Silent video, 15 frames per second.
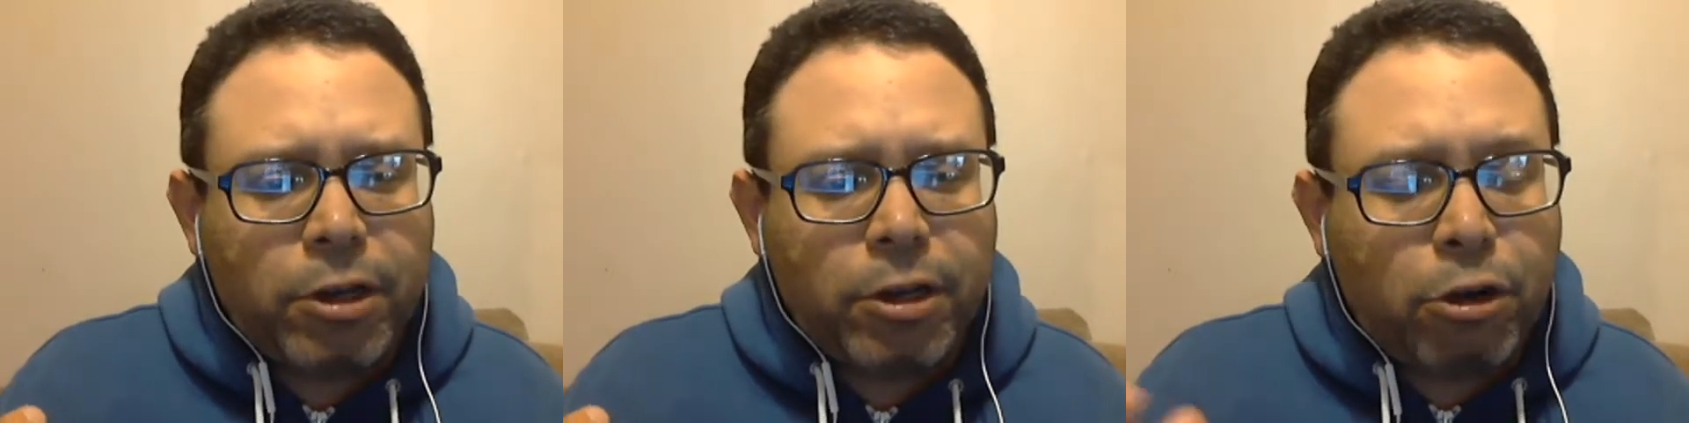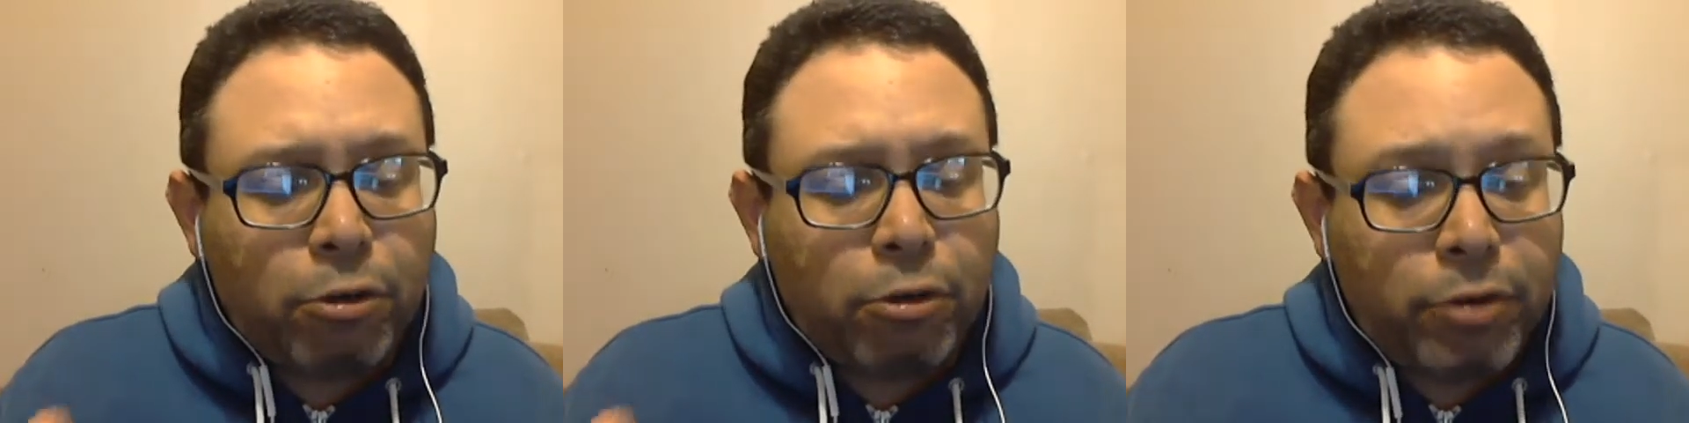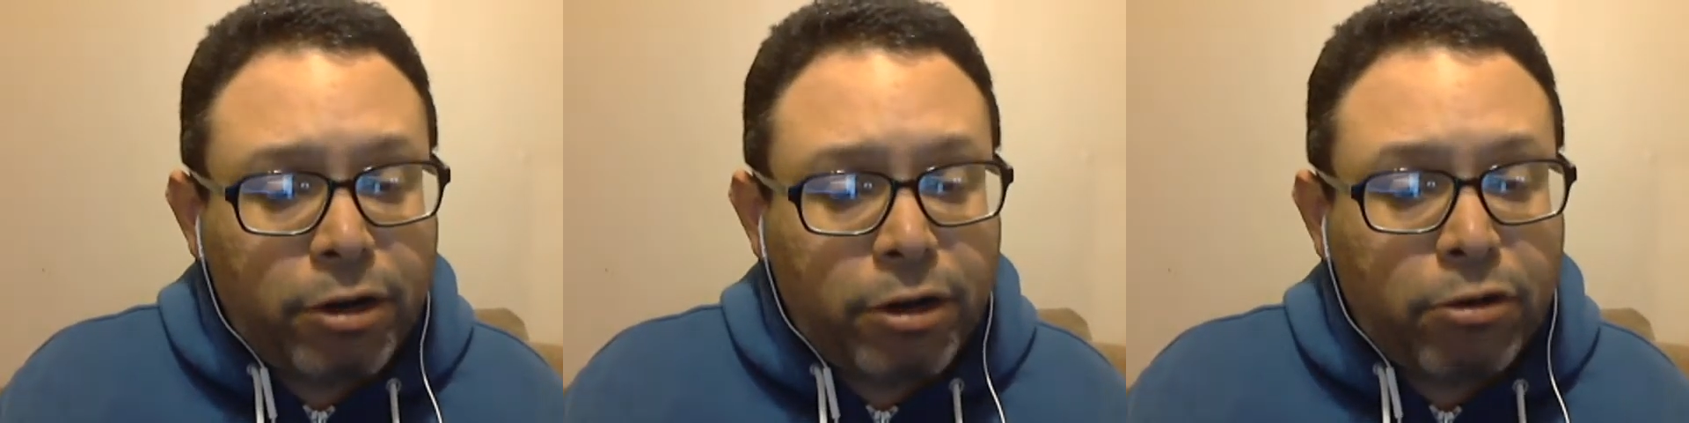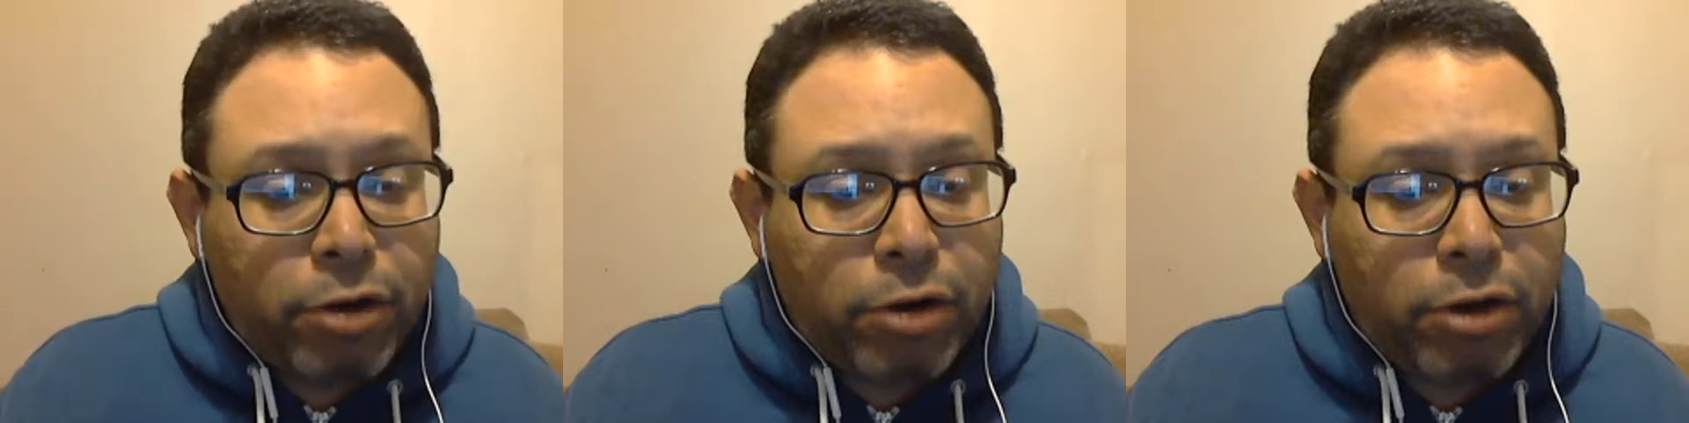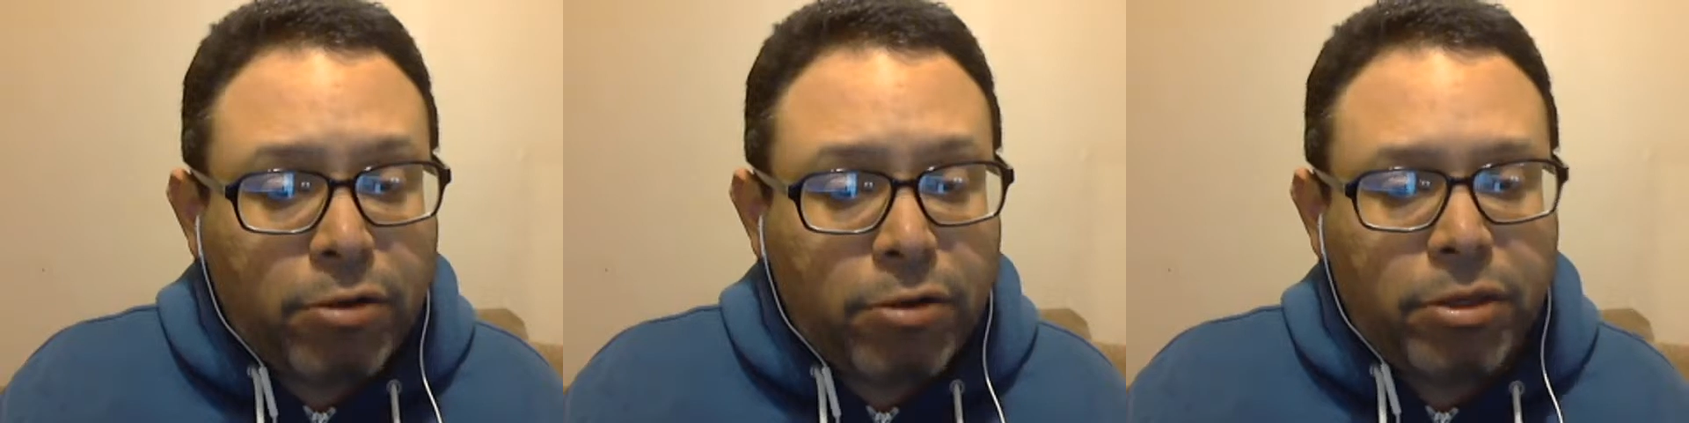career
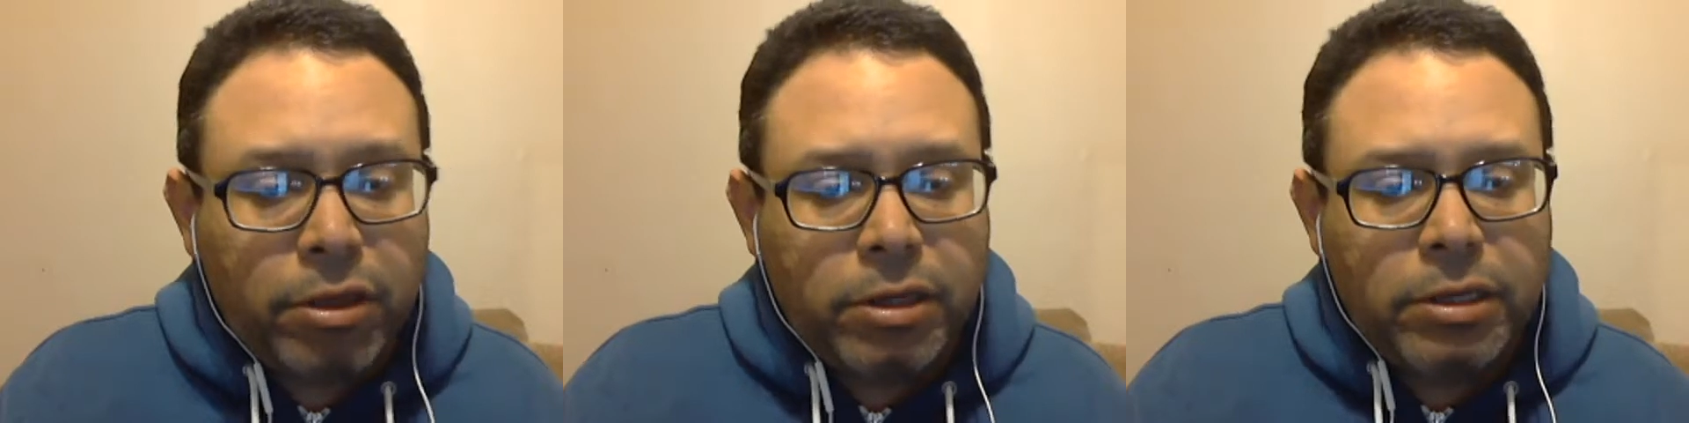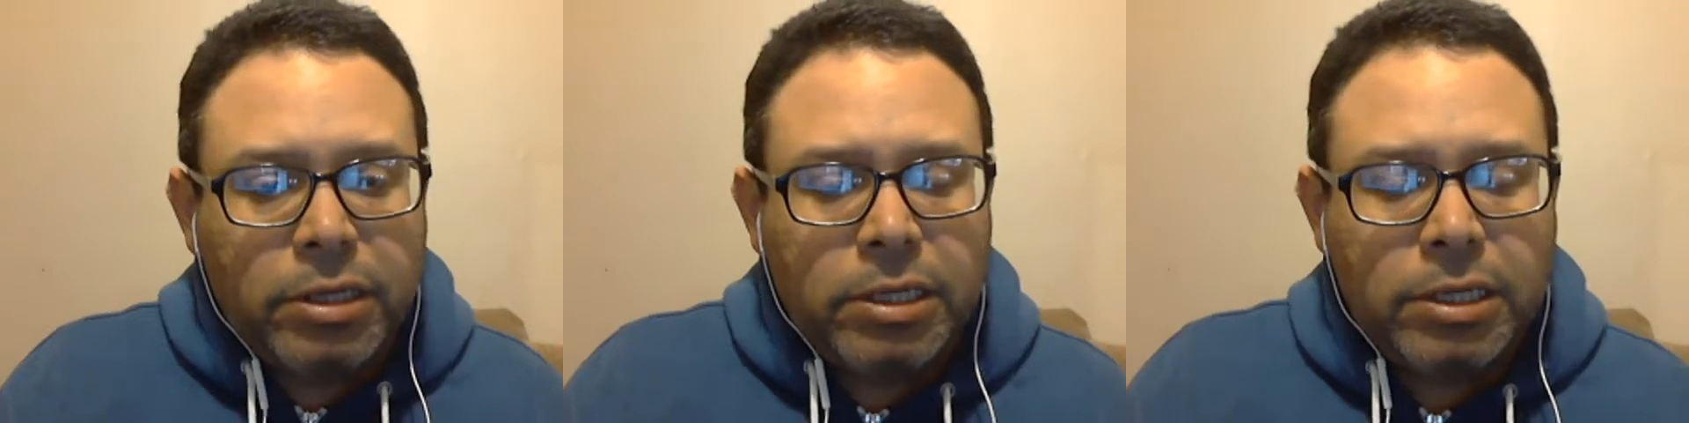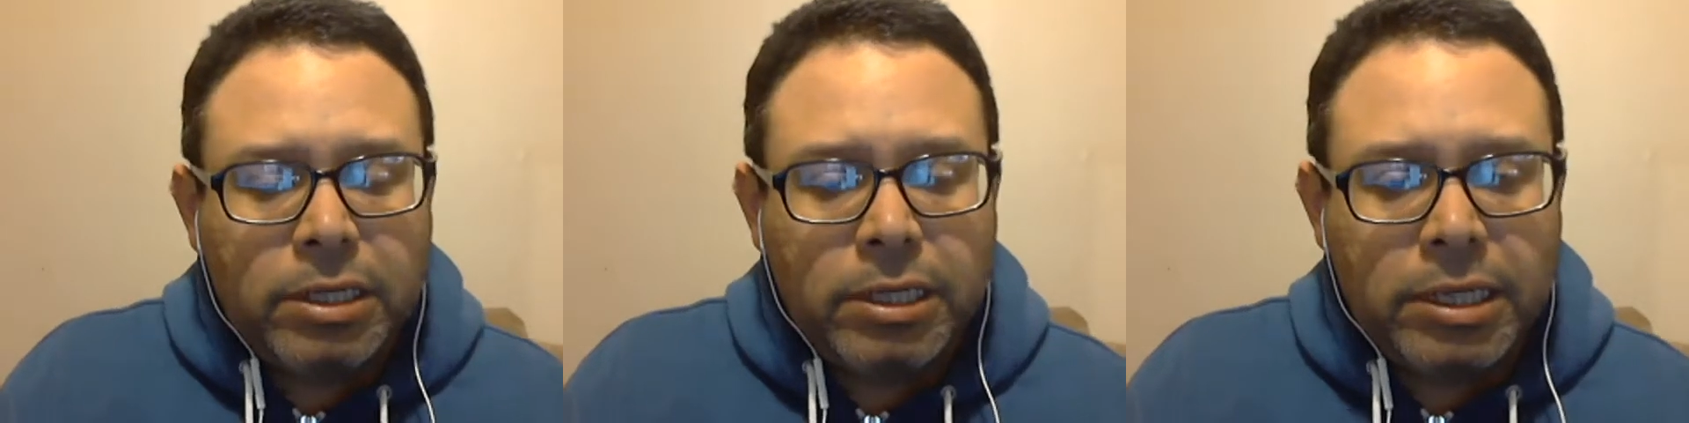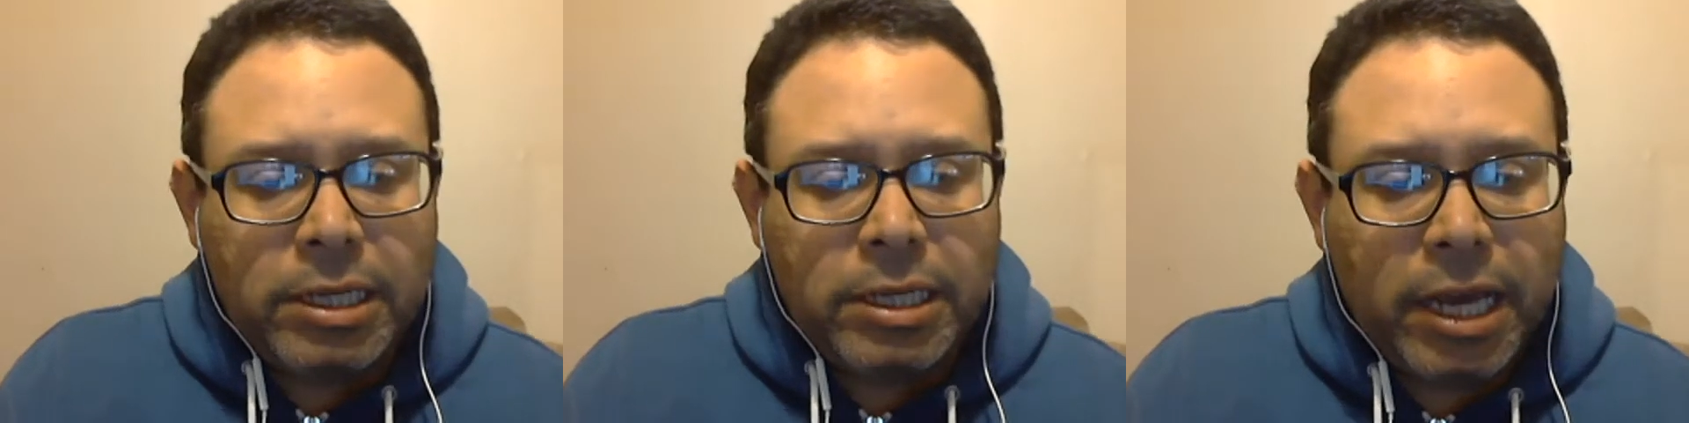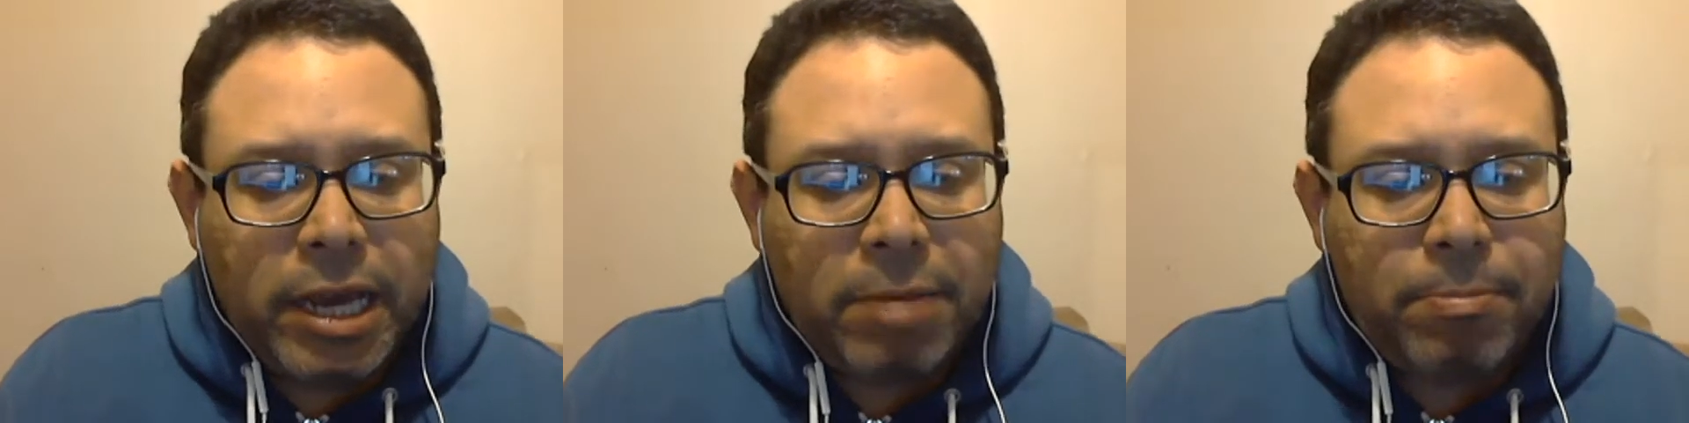growth,
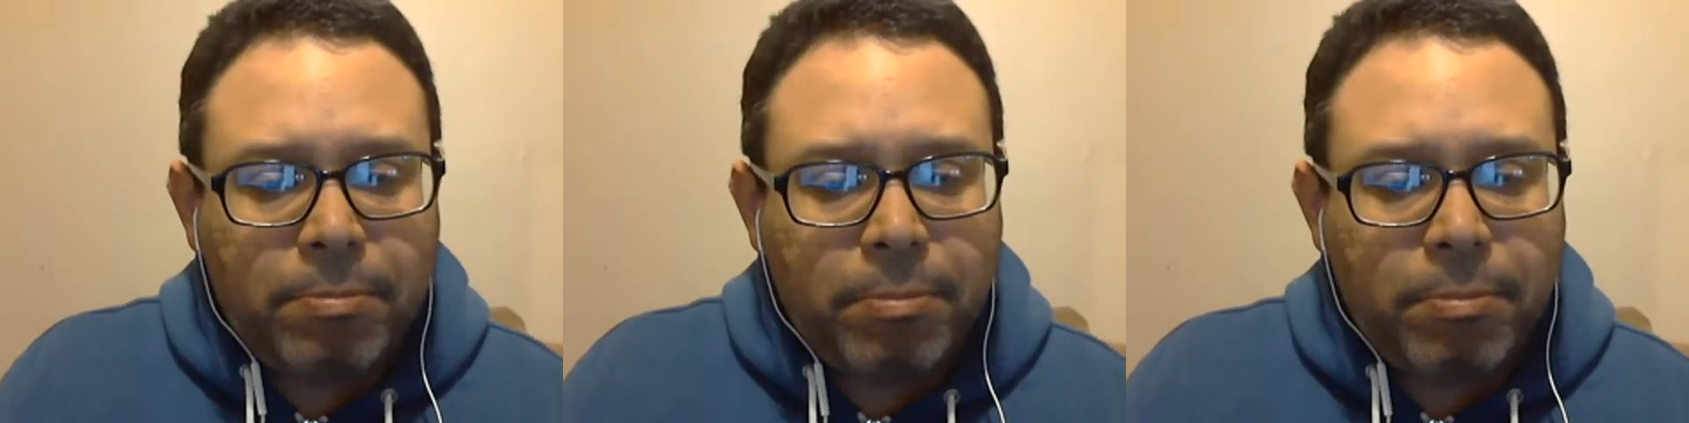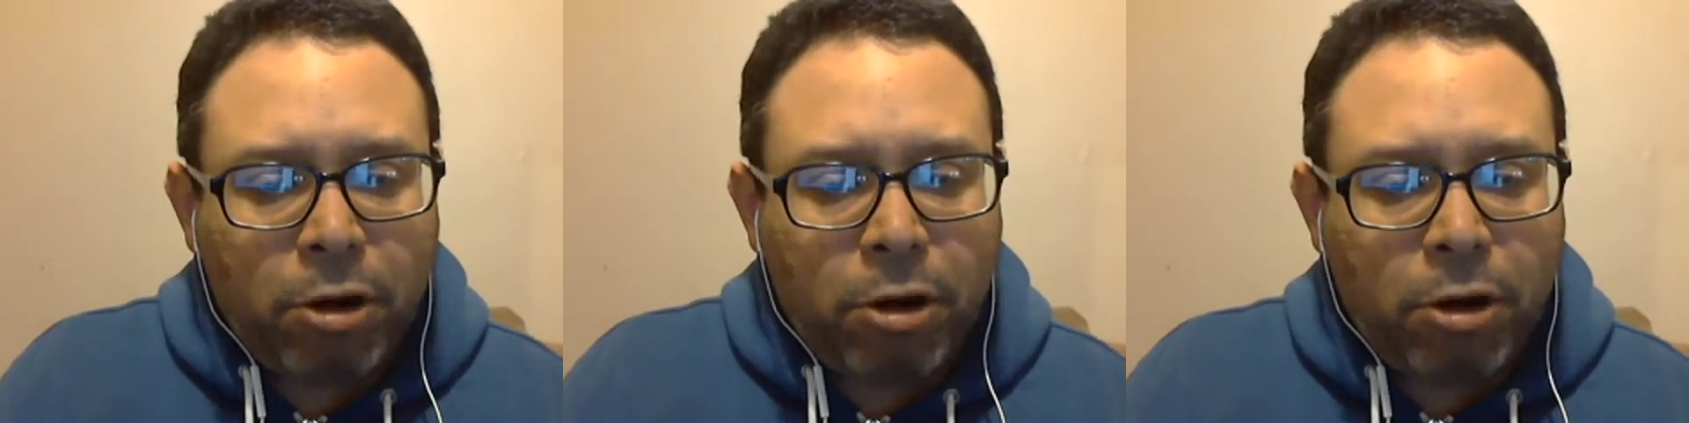and